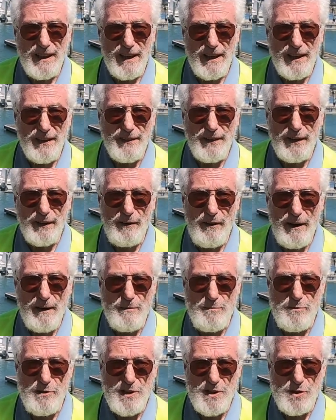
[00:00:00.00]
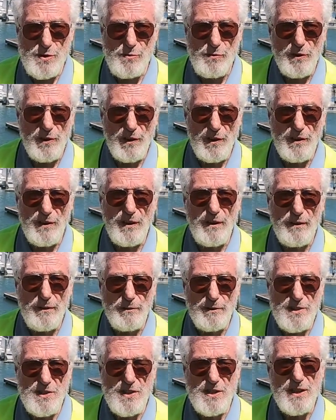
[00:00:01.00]
And the Great Breach Wall
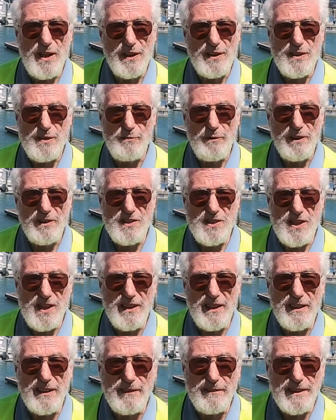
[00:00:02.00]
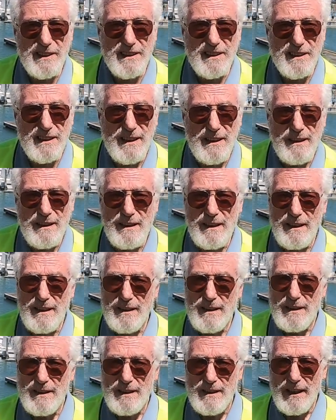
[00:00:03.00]
was to one side of it.
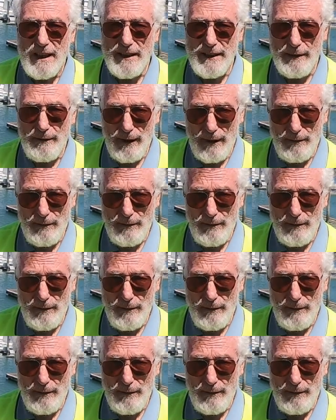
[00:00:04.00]
Anyway,